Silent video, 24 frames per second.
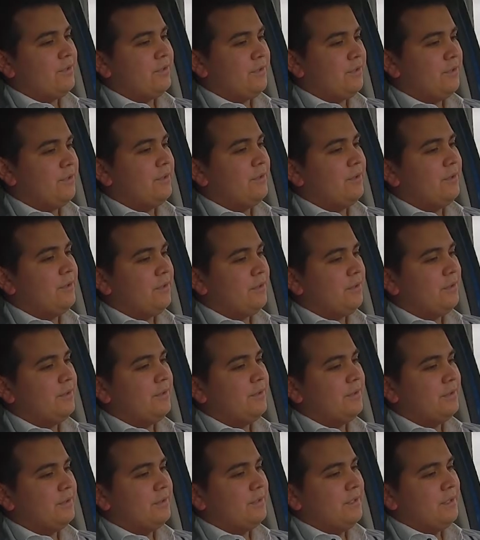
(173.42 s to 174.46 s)
fuel,
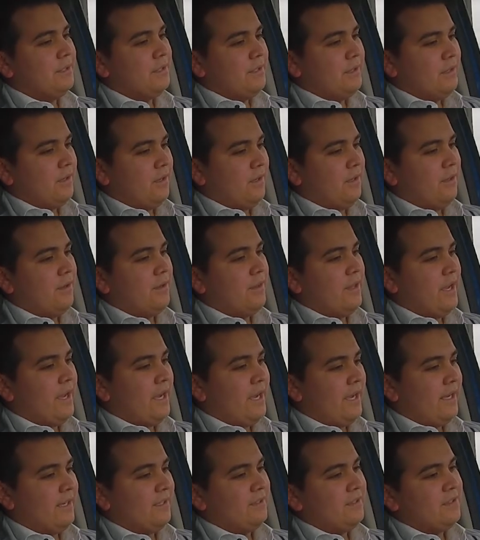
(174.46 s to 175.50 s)
all
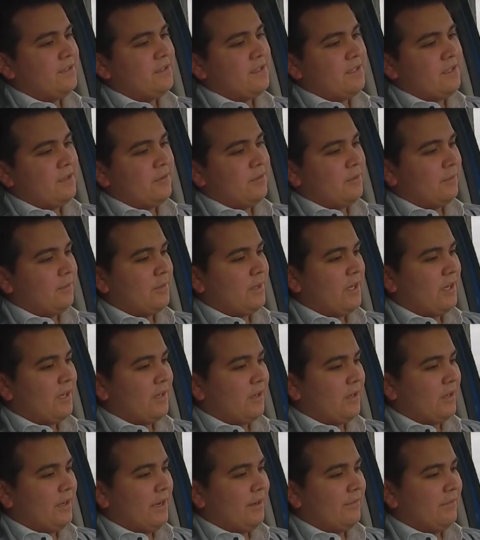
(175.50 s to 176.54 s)
that. Let's see what I'm getting
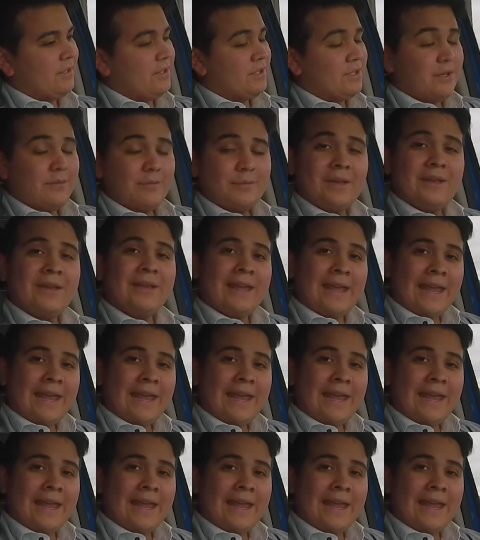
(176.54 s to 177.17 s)
on average. I'm getting